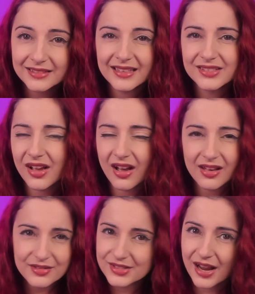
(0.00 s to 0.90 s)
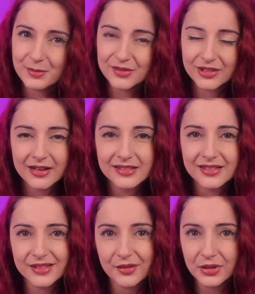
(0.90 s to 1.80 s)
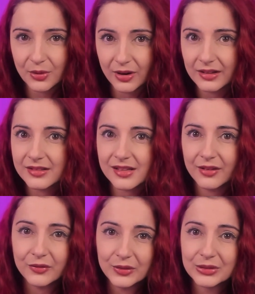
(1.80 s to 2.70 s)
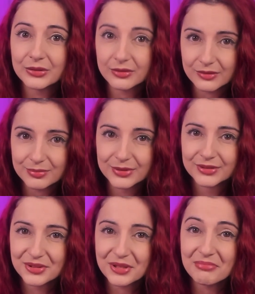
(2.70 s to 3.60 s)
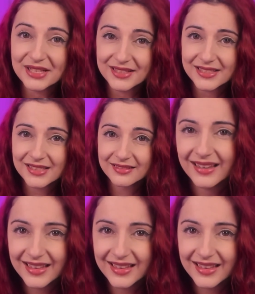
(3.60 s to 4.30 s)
and other types of content that requires a full group to complete.